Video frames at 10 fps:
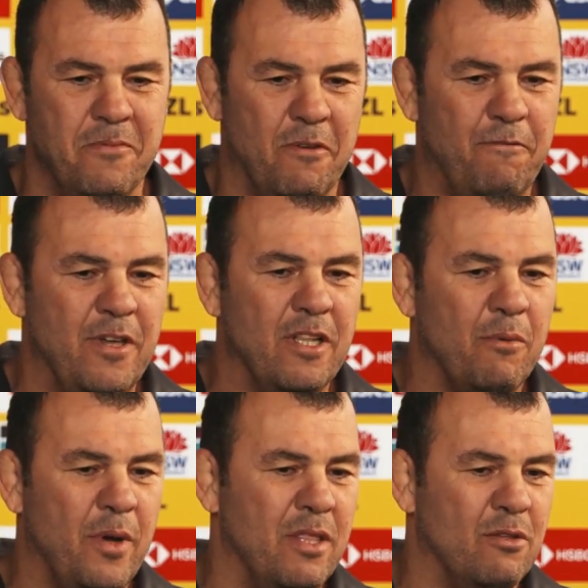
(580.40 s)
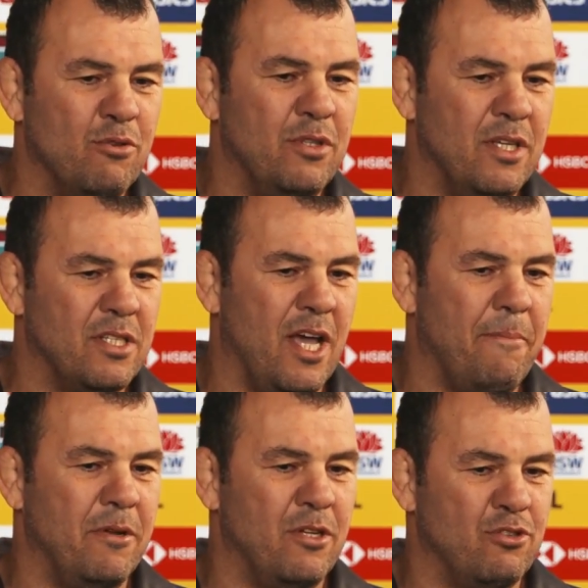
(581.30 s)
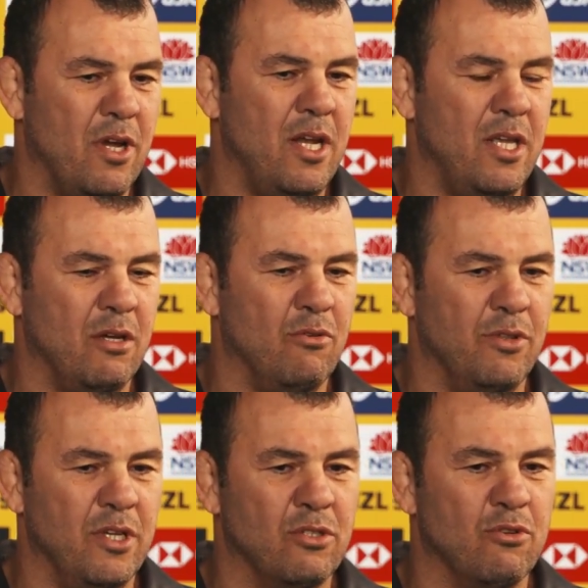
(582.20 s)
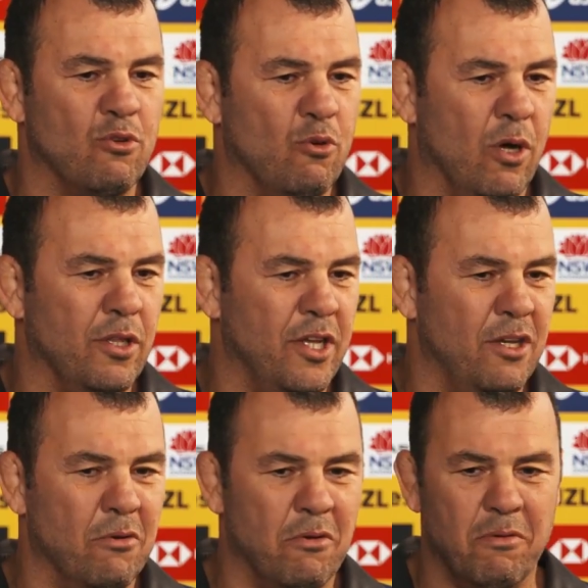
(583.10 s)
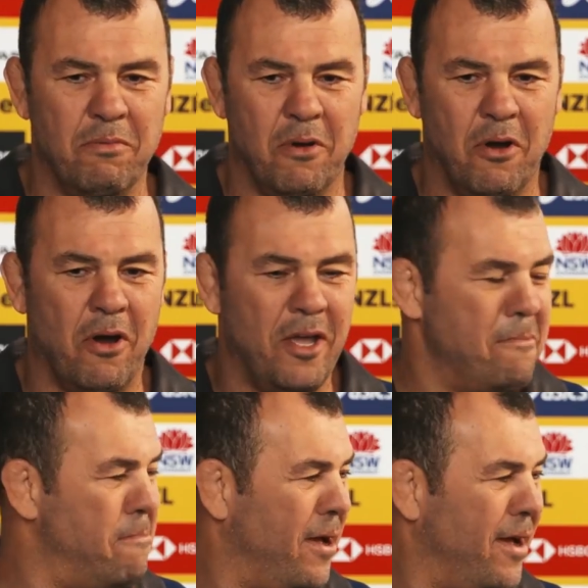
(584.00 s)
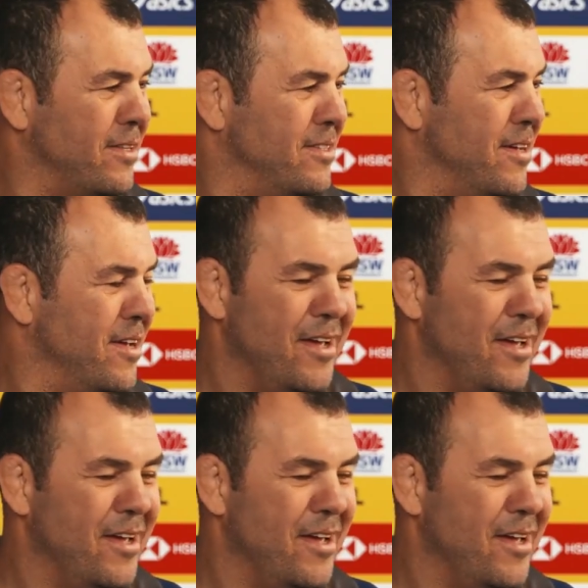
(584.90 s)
you feel it when good things happen at training, or there's good quality or high impact.